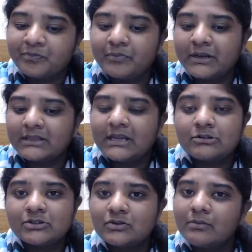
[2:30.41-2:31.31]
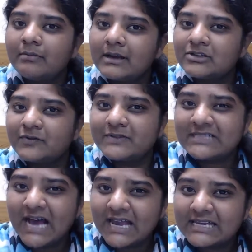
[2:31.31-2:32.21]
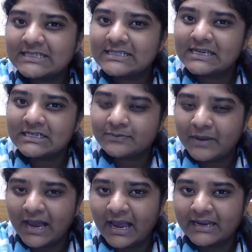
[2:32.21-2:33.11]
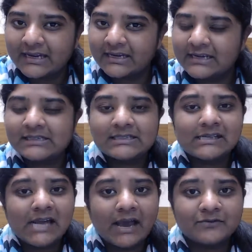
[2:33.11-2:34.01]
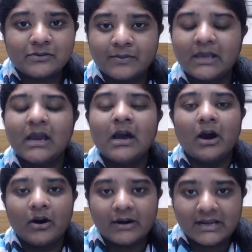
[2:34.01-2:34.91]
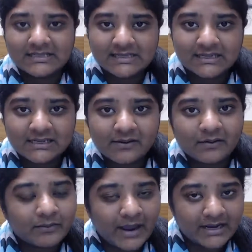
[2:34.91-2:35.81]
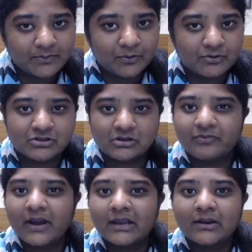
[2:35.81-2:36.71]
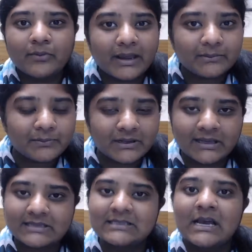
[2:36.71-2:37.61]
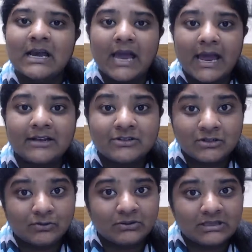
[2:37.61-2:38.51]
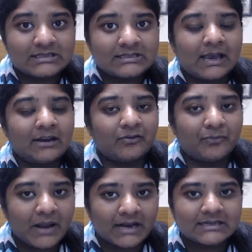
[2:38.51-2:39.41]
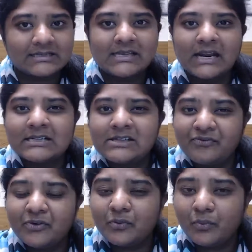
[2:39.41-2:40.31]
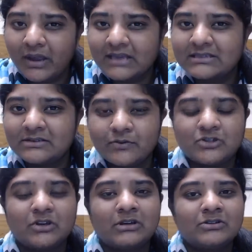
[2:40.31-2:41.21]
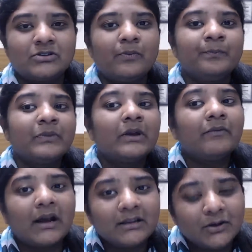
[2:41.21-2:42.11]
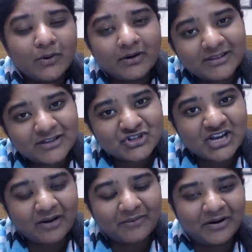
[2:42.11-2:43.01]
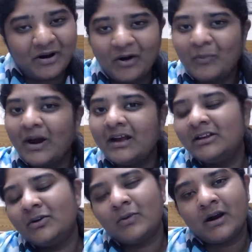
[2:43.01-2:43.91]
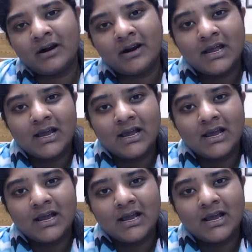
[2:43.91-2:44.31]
But there is so much of science that is behind it. It doesn't have to be, all right, sit in the right posture, find the right place, and do this kind of practice. There are different ways in which you can do while you are in the shower, or while you are